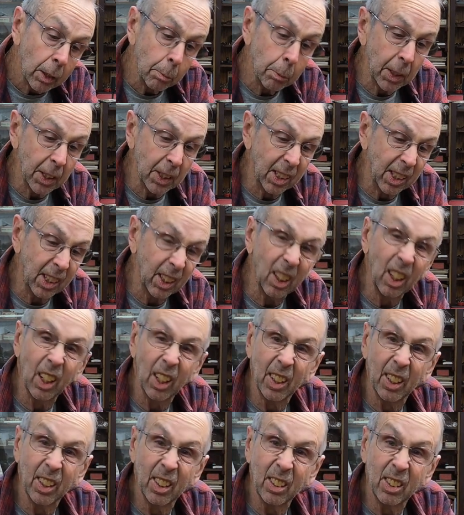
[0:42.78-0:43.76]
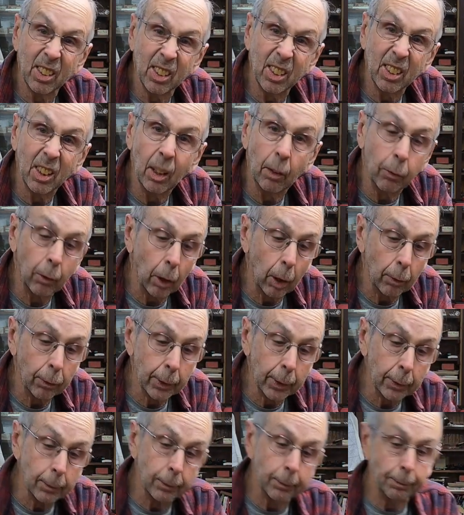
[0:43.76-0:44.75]
missing a lot of stuff off it.
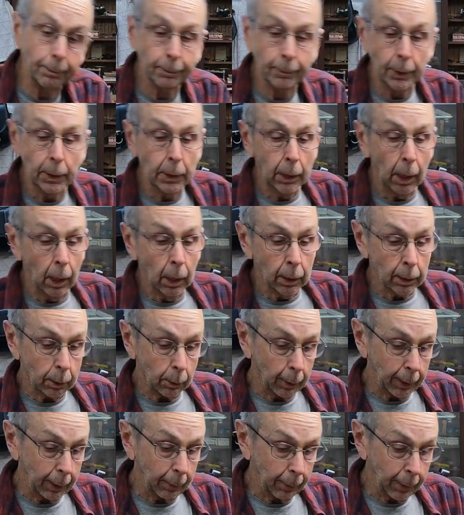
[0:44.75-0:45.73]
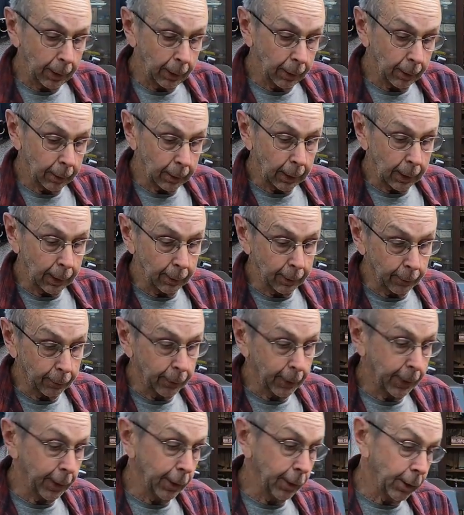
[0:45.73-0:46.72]
So anyway, a lot of the
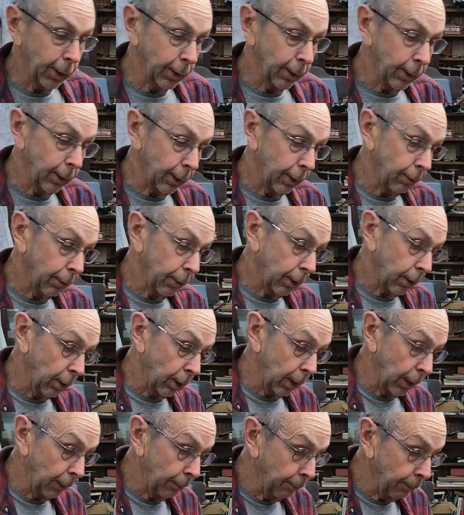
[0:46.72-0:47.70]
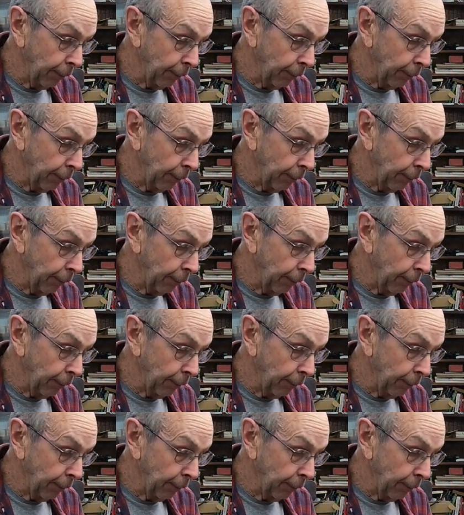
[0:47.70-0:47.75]
finish and stuff's gone.